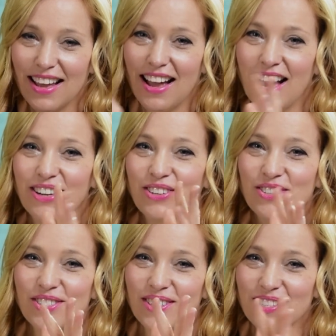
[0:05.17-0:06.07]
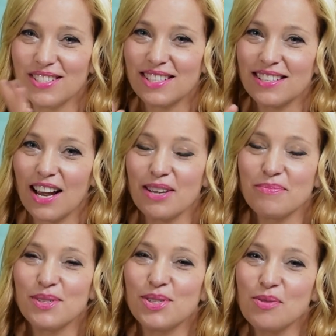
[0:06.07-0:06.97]
Hi cruisers,
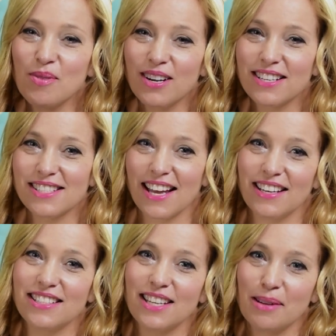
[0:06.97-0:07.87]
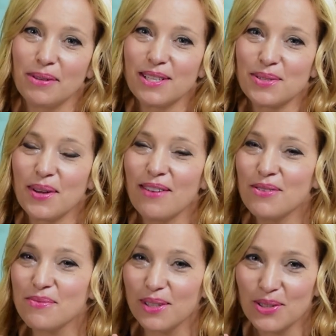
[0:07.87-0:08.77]
I'm super excited today because we have
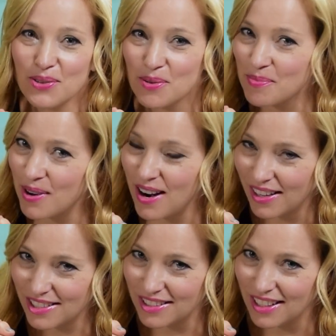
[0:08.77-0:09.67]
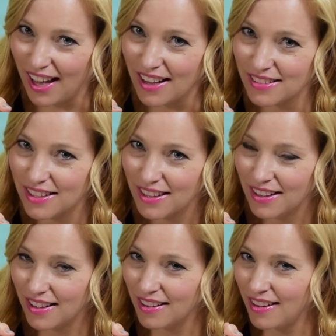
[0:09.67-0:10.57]
a really cool product to look at.
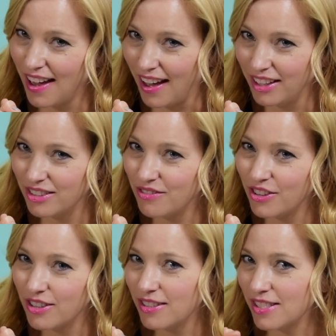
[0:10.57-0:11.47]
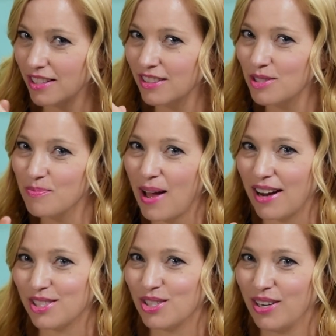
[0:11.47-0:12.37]
Okay, first a little
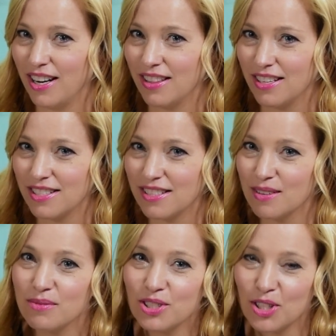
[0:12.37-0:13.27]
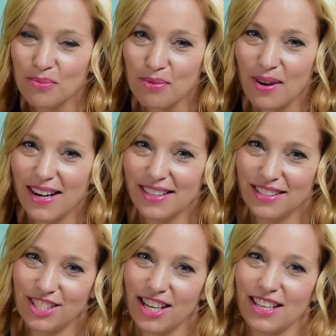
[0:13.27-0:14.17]
backstory on this and then we'll jump right
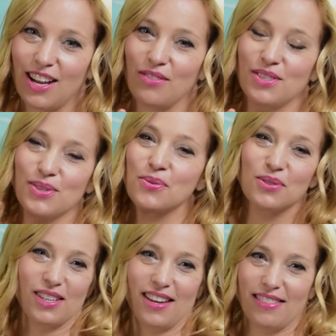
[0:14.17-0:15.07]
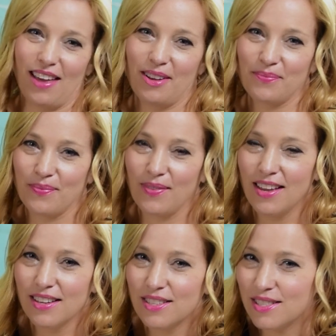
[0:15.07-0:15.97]
into checking out this cool looking thing.
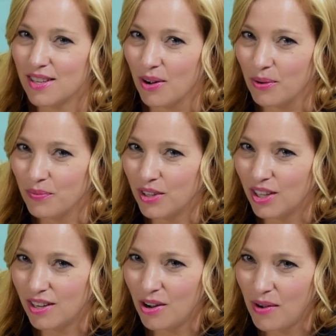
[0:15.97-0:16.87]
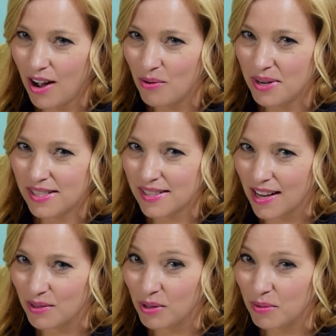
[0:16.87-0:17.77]
So, you know how we
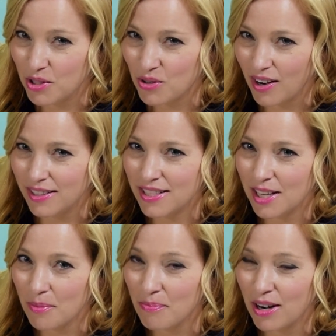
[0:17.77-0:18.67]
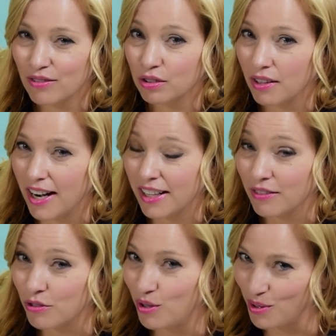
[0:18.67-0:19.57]
said we'd be trying to get a better variety
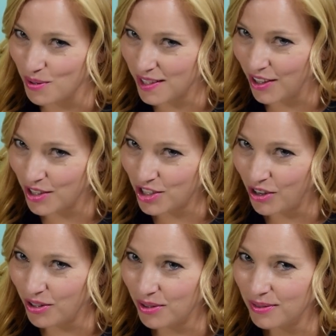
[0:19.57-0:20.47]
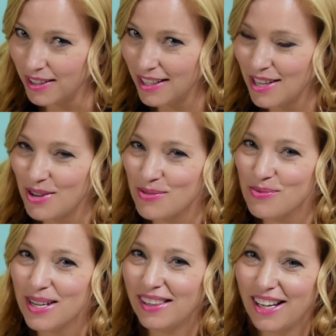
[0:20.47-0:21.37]
of cruise gear to show you?
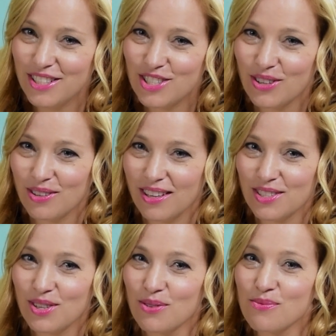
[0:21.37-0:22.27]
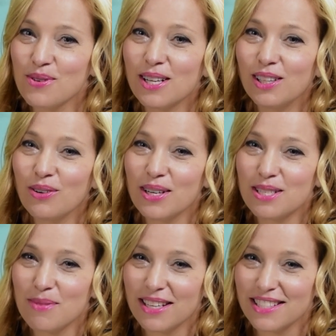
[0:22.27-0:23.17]
We like to show you things that are really going
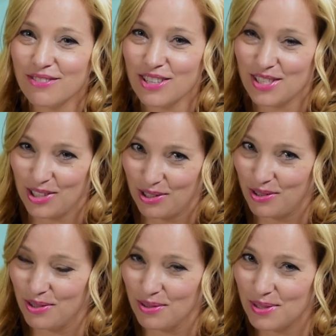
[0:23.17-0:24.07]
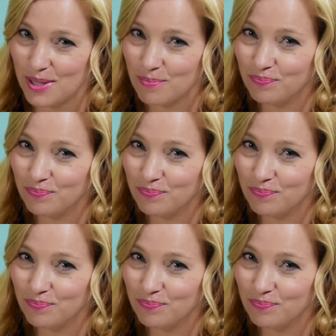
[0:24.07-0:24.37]
to make a difference on your cruise.